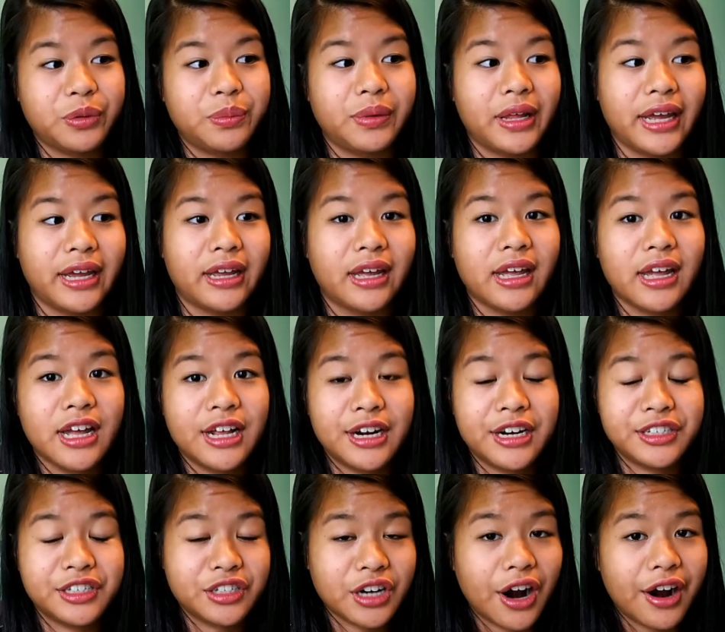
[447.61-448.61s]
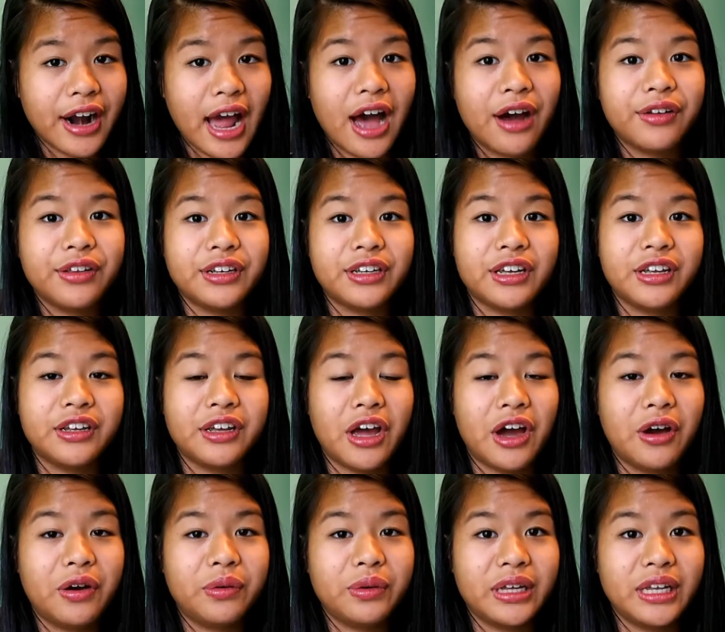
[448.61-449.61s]
Like to start out, you can
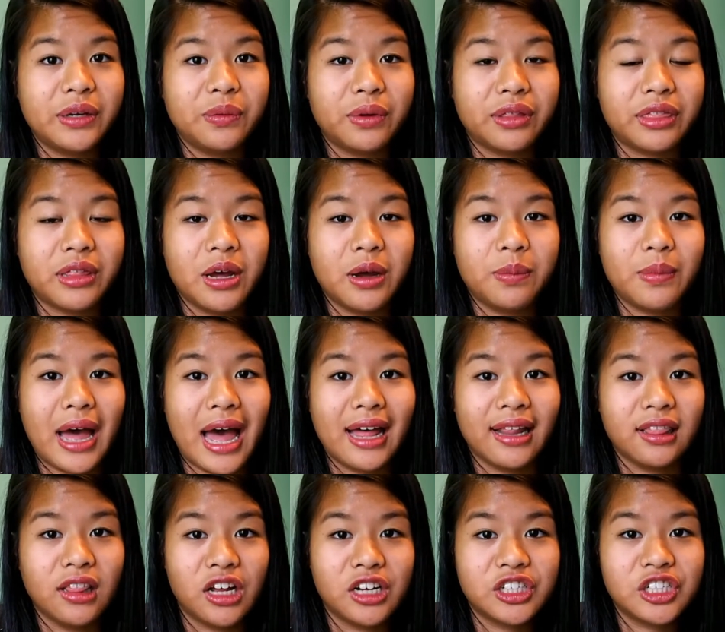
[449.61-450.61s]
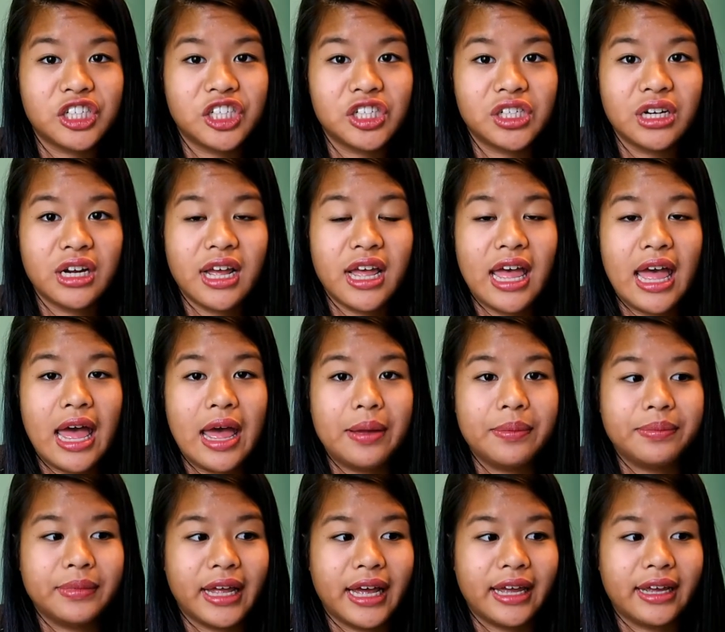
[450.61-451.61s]
go eat with them at lunch
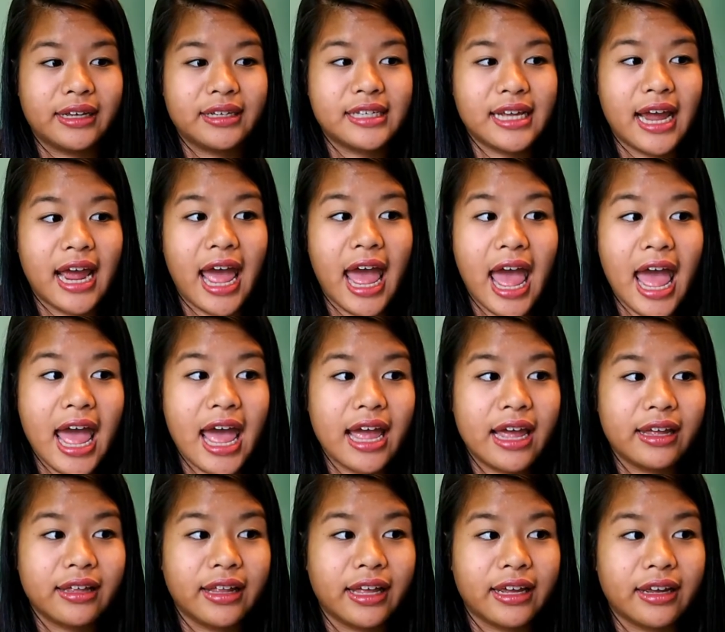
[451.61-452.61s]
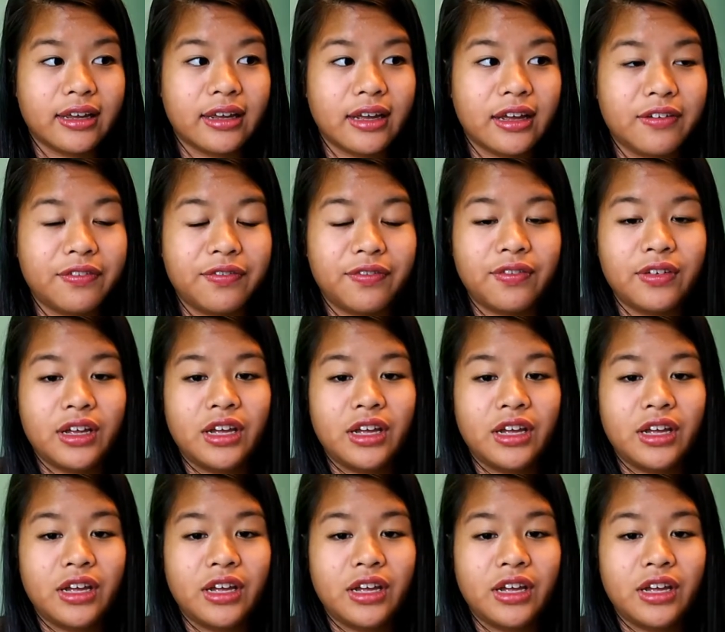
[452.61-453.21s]
and like say hey, like if